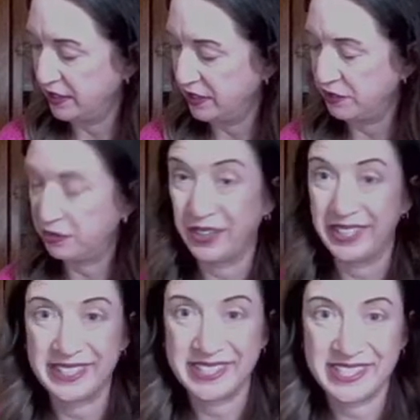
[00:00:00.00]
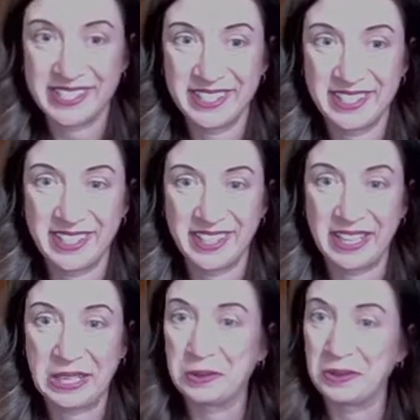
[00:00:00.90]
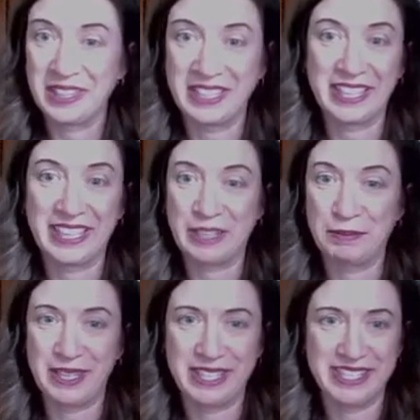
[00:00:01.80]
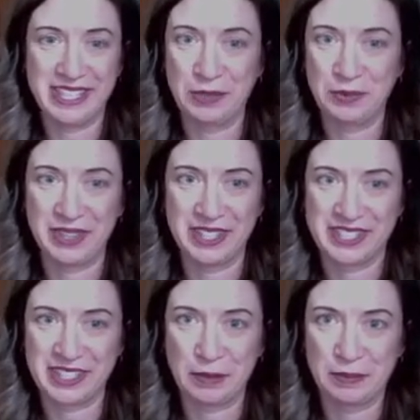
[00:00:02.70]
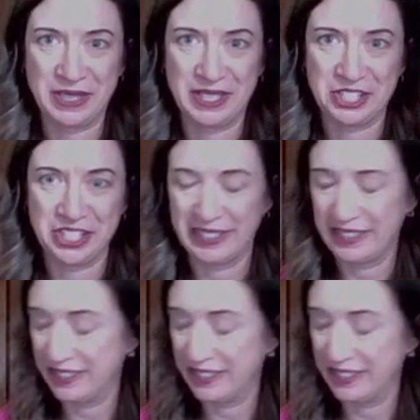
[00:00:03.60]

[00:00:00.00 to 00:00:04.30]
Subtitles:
Friends, I don't think I can make 10 with this combination.